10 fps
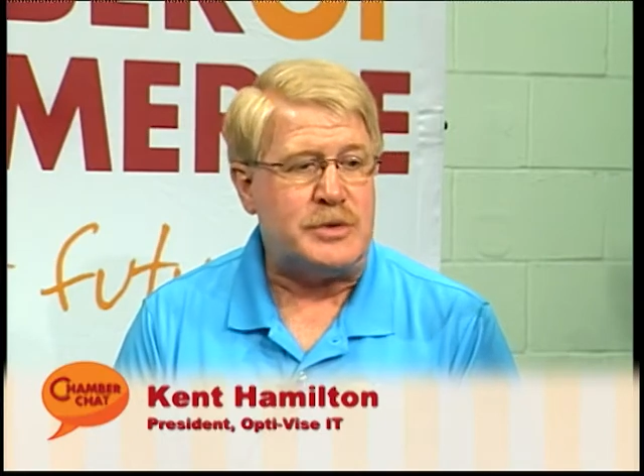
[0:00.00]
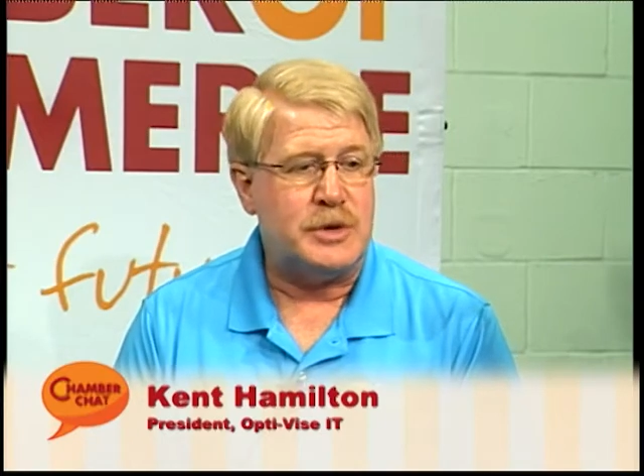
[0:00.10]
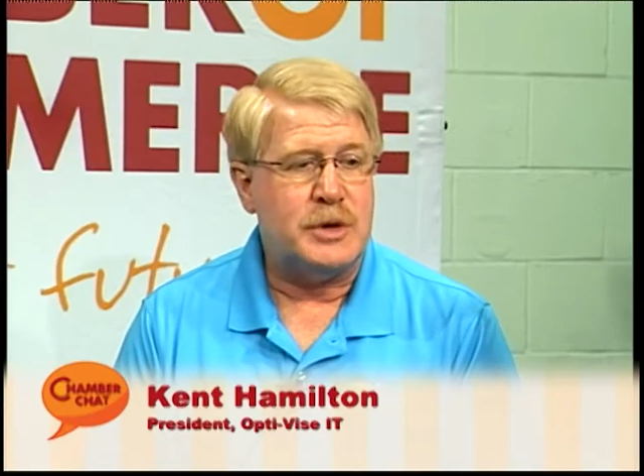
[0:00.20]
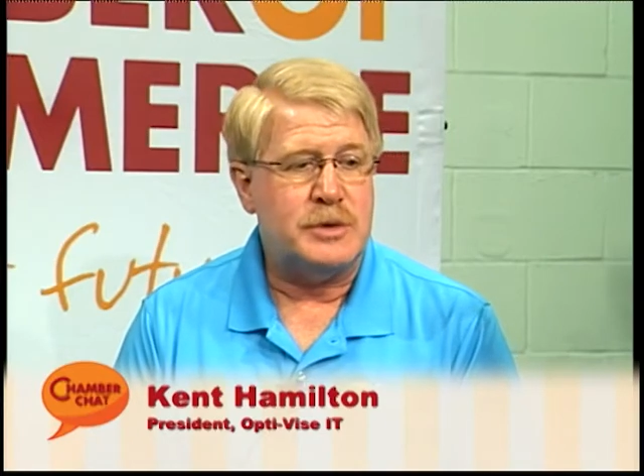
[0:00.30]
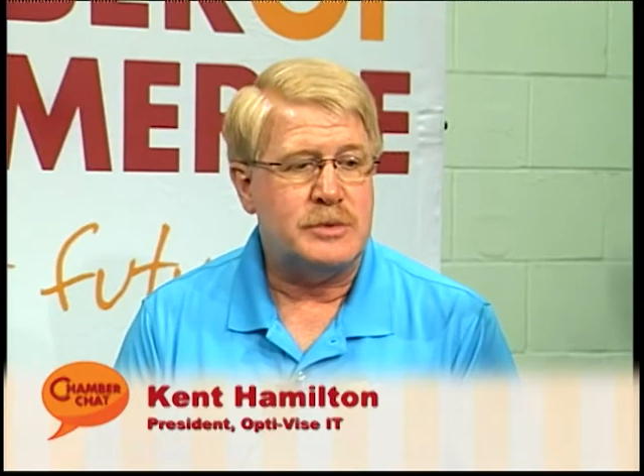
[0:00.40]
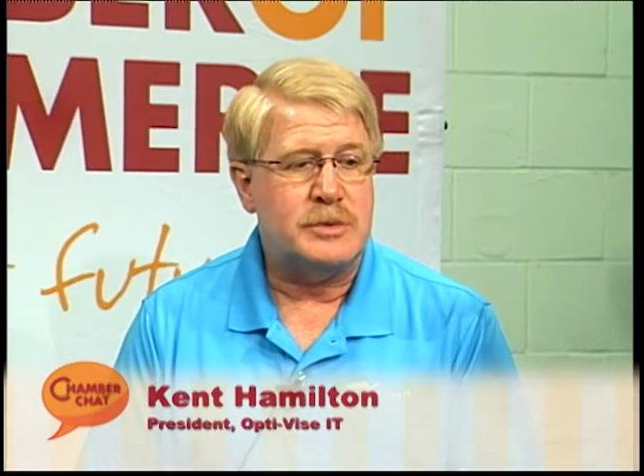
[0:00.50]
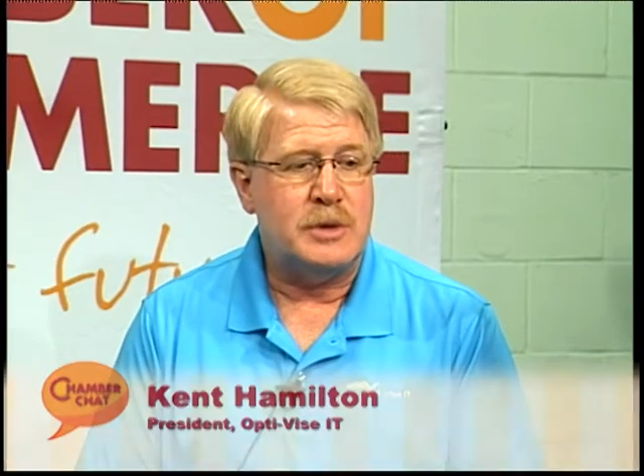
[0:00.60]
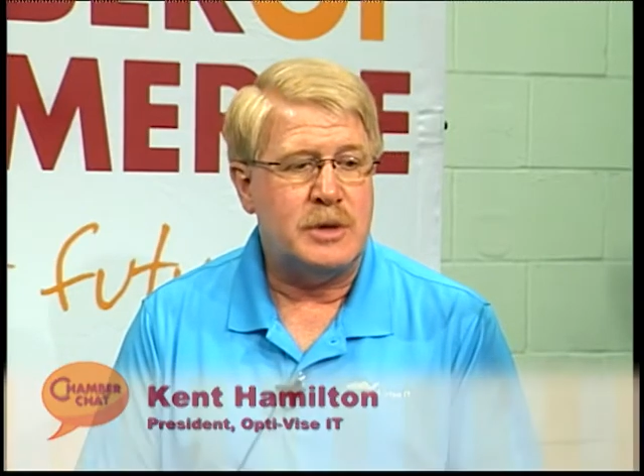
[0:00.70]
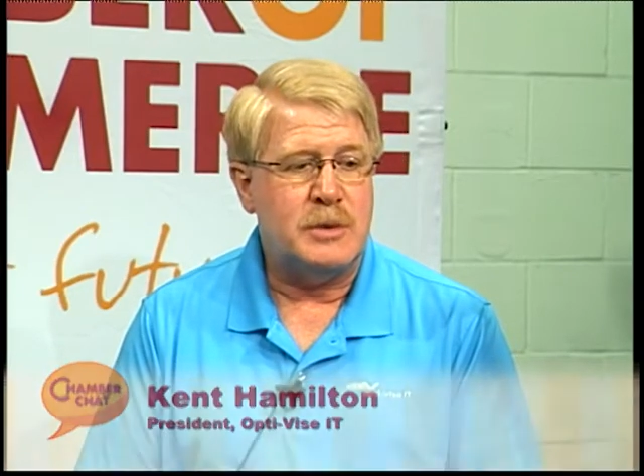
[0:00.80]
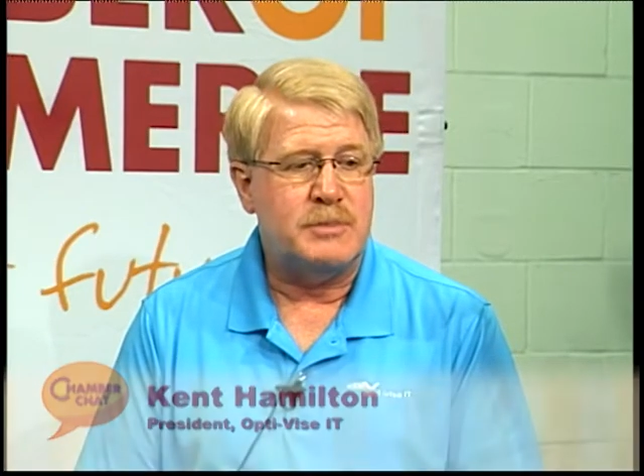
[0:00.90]

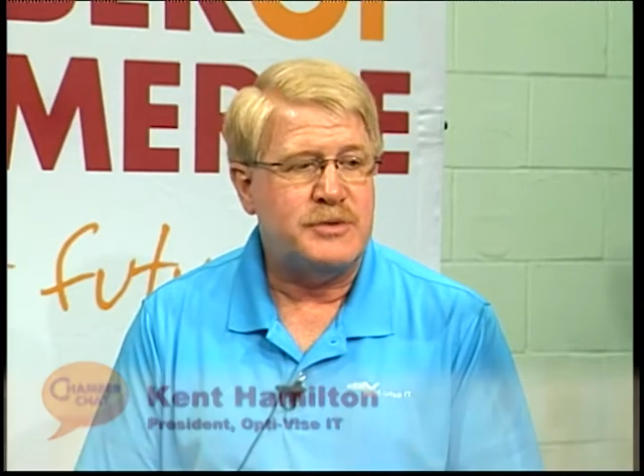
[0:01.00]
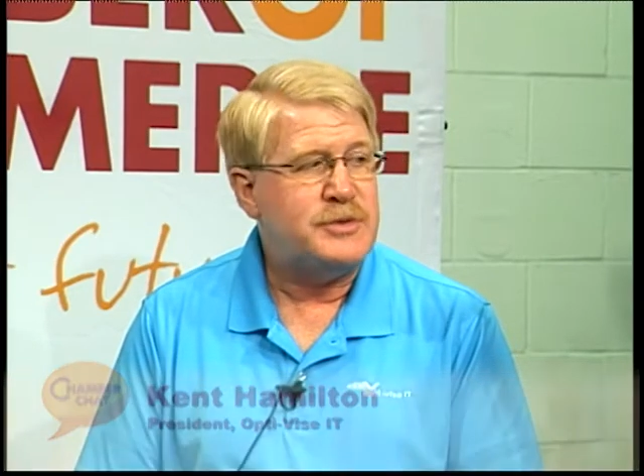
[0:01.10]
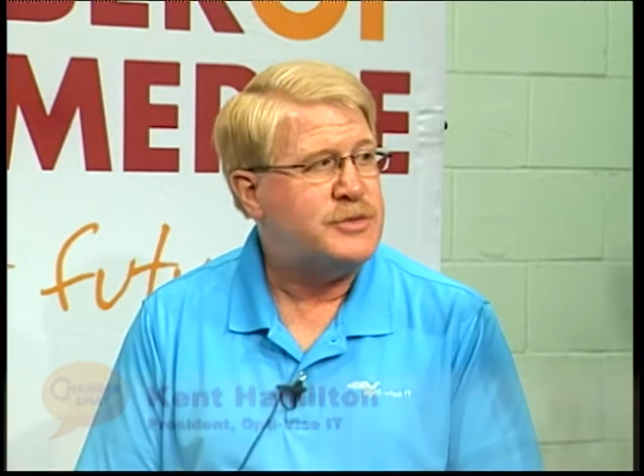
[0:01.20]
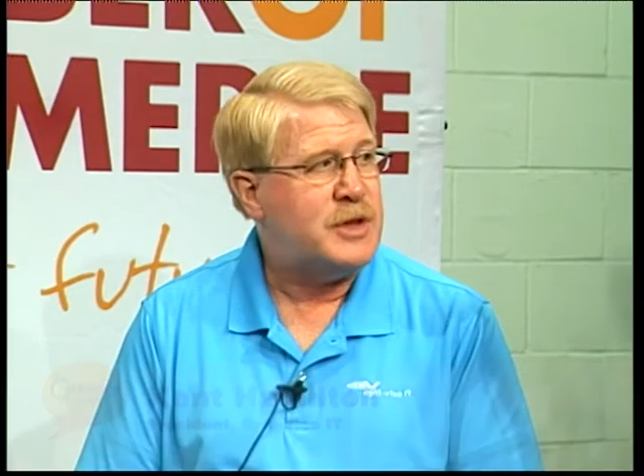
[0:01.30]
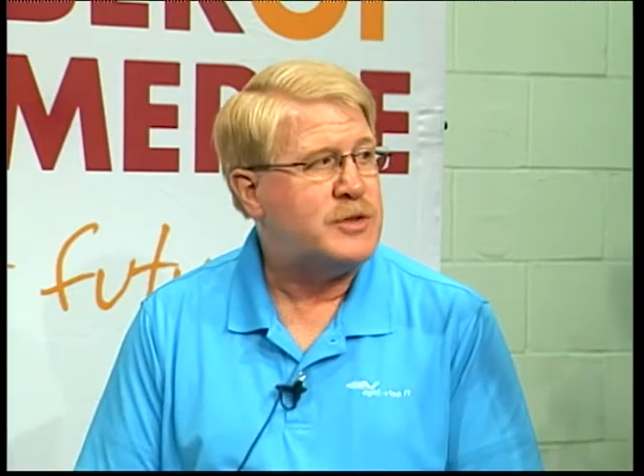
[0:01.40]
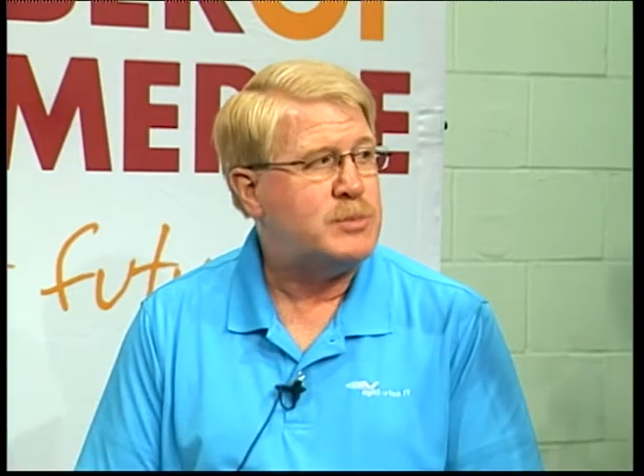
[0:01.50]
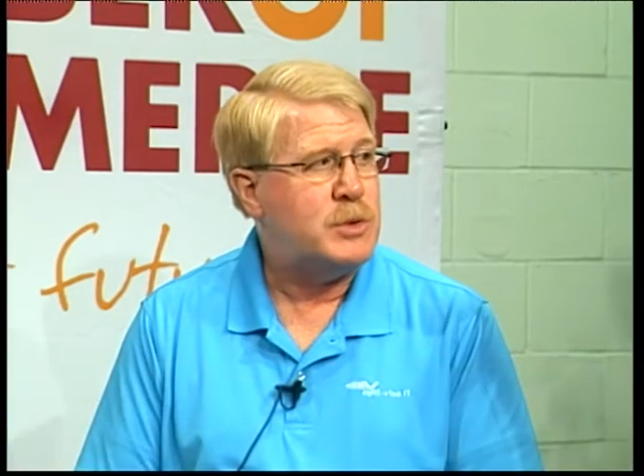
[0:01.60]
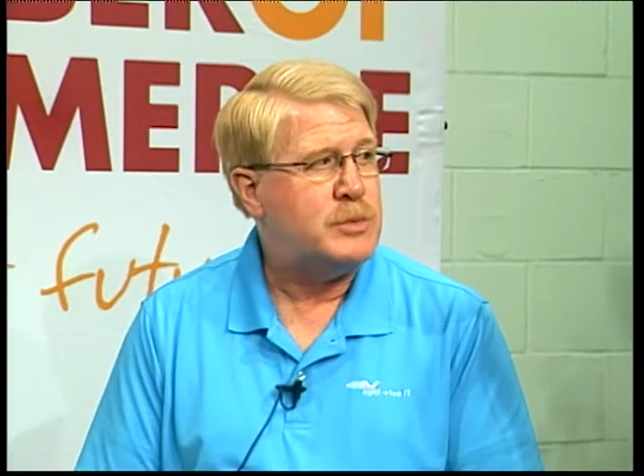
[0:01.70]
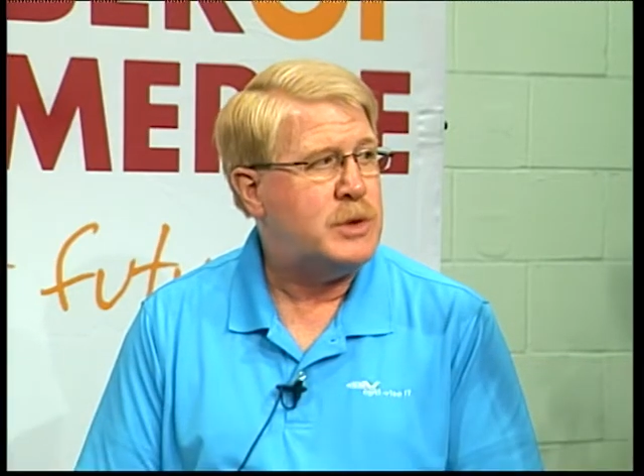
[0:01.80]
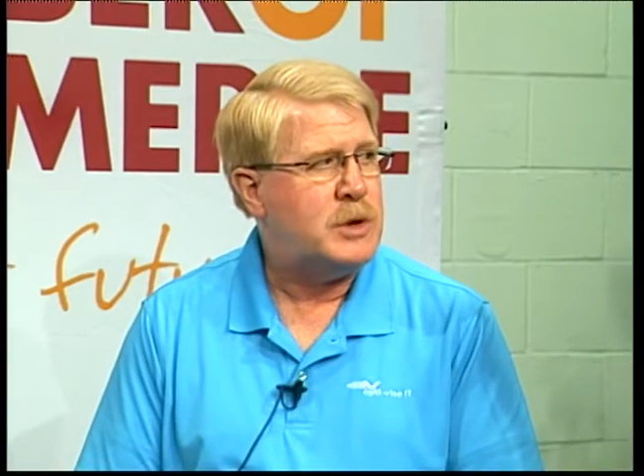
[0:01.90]
the Business
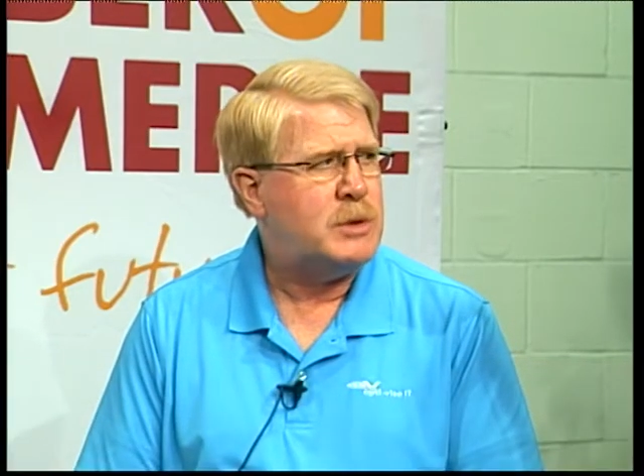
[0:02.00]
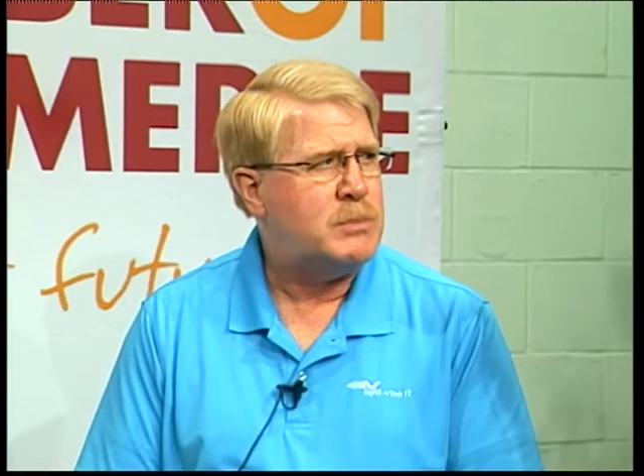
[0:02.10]
Expo there